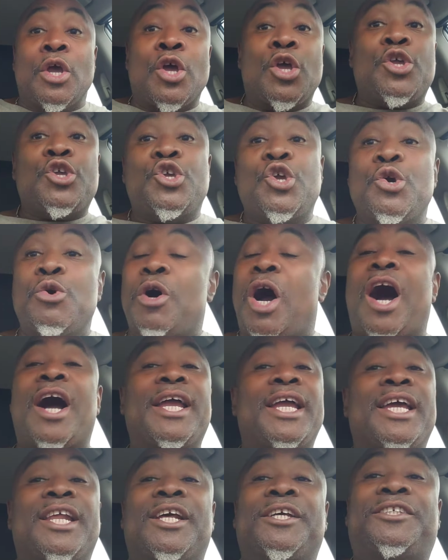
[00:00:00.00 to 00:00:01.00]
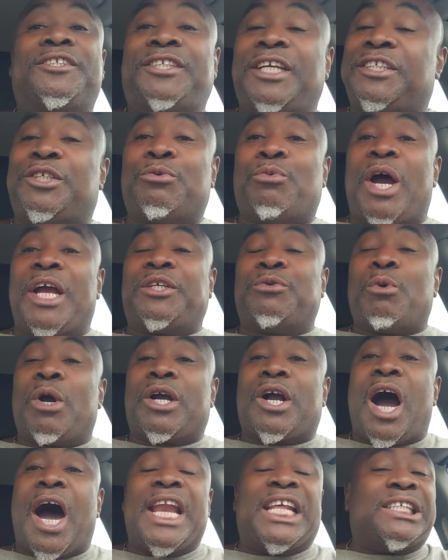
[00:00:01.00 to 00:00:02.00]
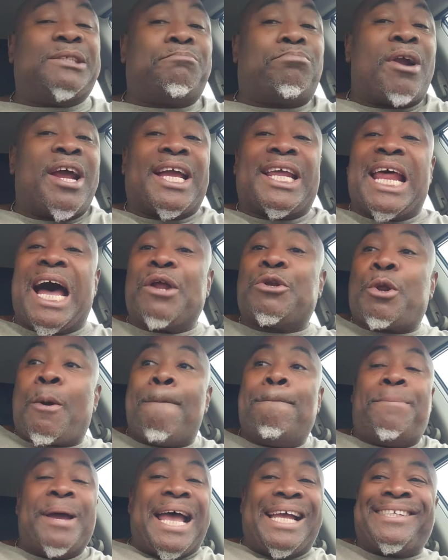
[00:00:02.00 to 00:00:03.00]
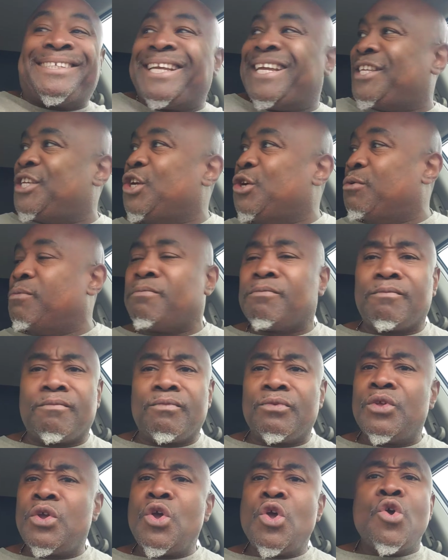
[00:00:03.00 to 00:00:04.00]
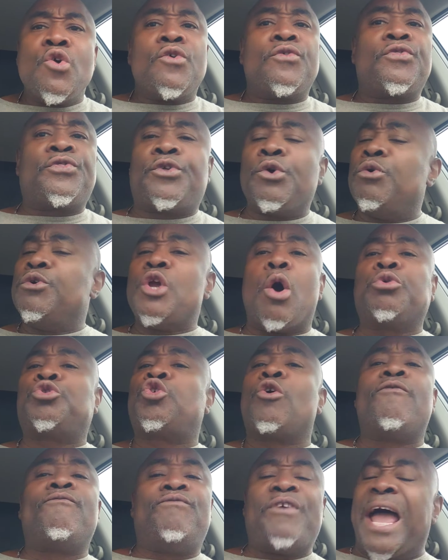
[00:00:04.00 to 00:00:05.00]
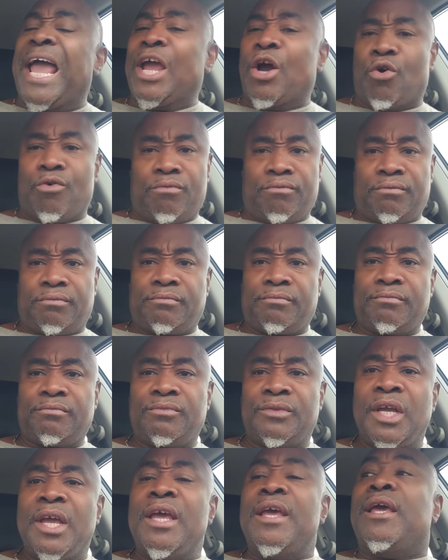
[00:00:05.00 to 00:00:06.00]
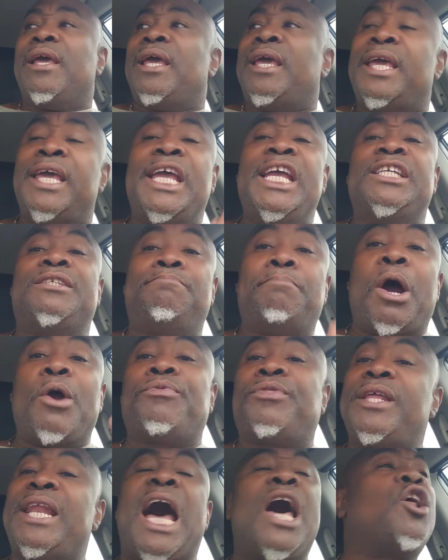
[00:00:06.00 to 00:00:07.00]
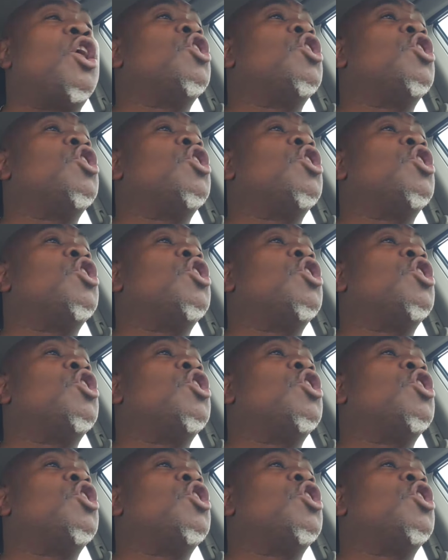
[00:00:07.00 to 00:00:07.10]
You are in a situation where God is bringing out the best in you through your travail. He's birthing out